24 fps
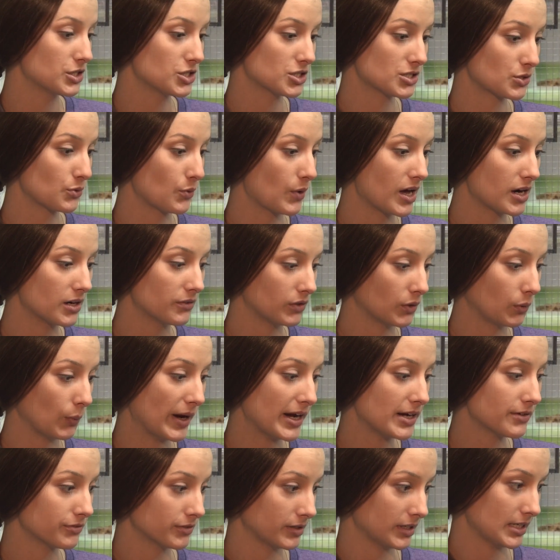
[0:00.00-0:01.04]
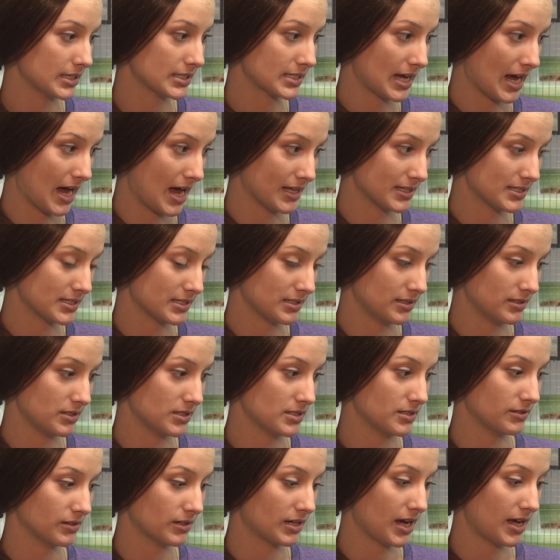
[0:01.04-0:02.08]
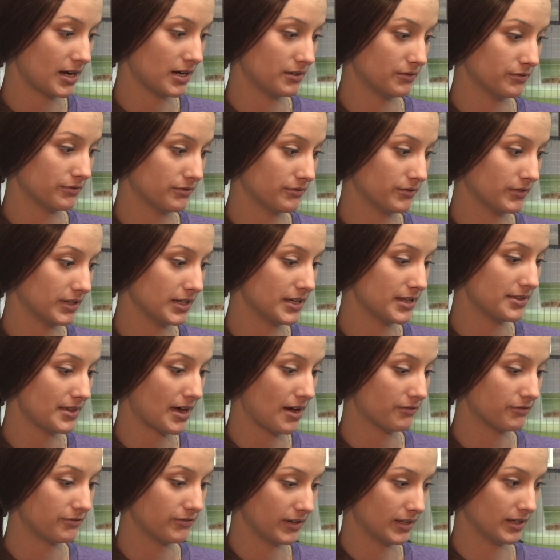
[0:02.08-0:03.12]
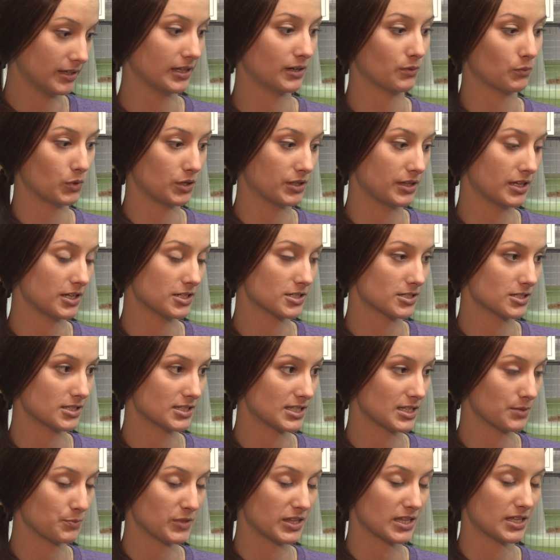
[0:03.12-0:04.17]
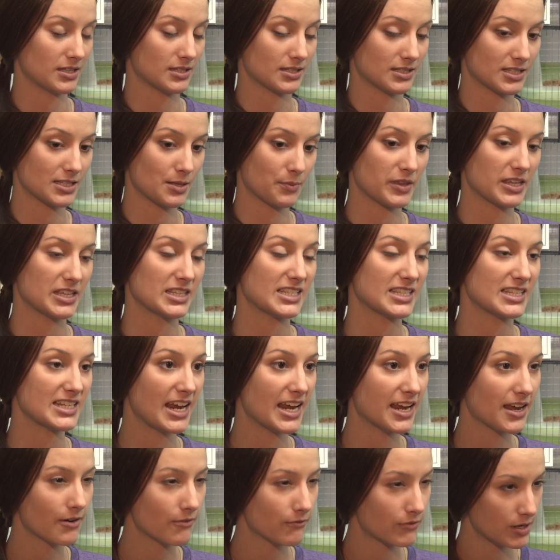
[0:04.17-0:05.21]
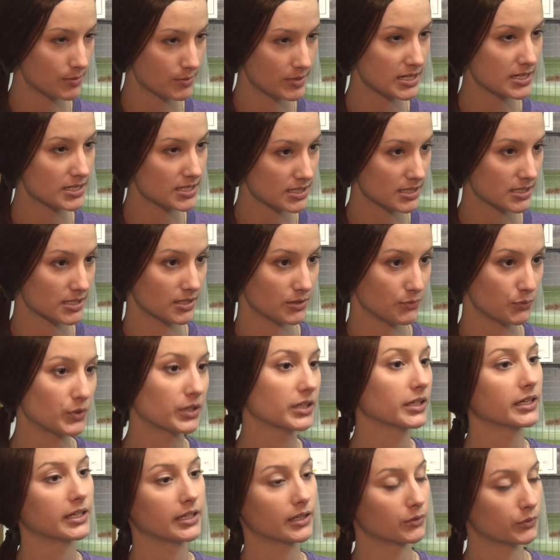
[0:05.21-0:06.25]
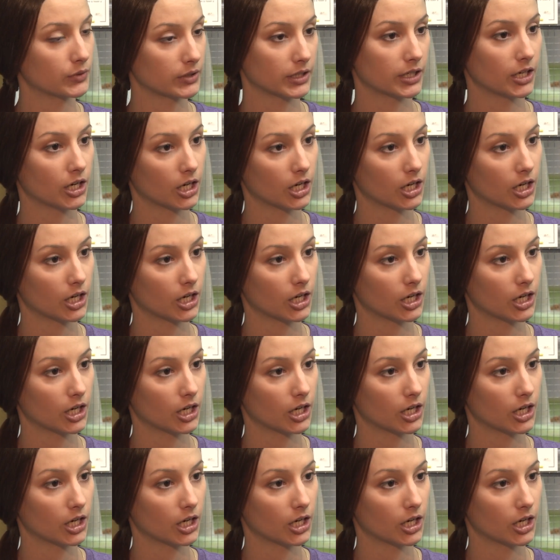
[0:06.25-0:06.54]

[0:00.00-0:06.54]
just go out of our way for these cats and to kind of get that feeling where they, something, something's taken from us, it really, it really